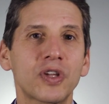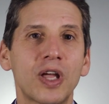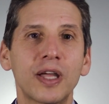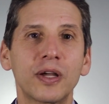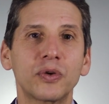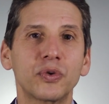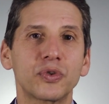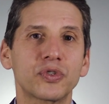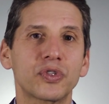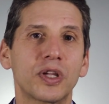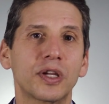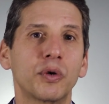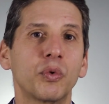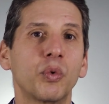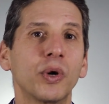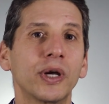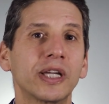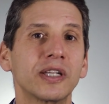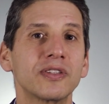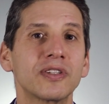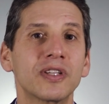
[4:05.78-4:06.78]
cycles like
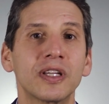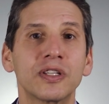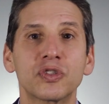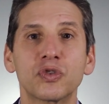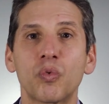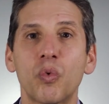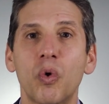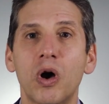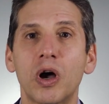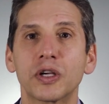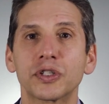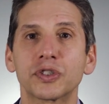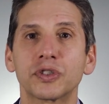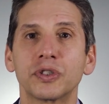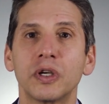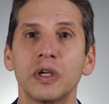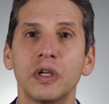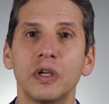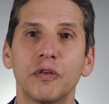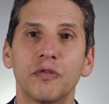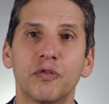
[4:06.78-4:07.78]
quick intense wash
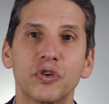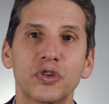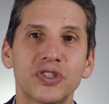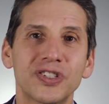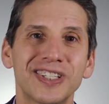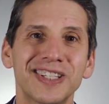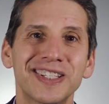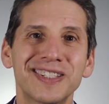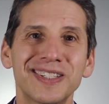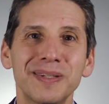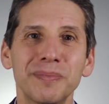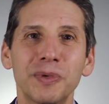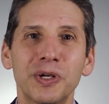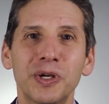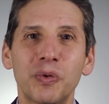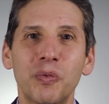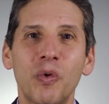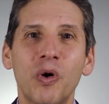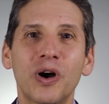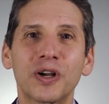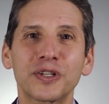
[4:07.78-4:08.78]
for sixty
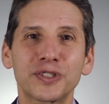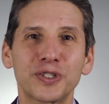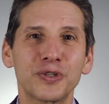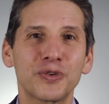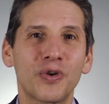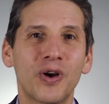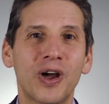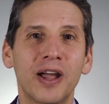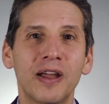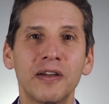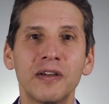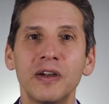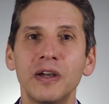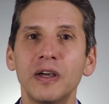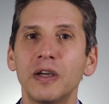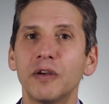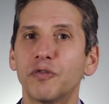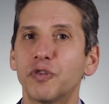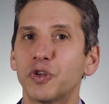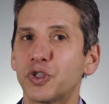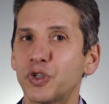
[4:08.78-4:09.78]
minute wash and dry
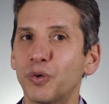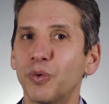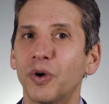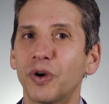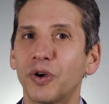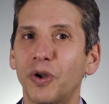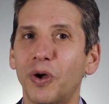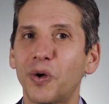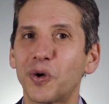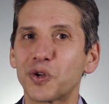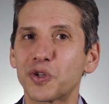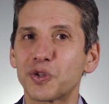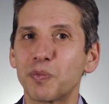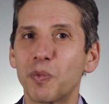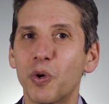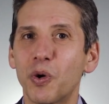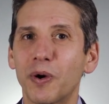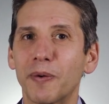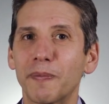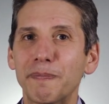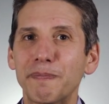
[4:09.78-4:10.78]
for two hundred dollars
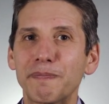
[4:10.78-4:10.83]
more.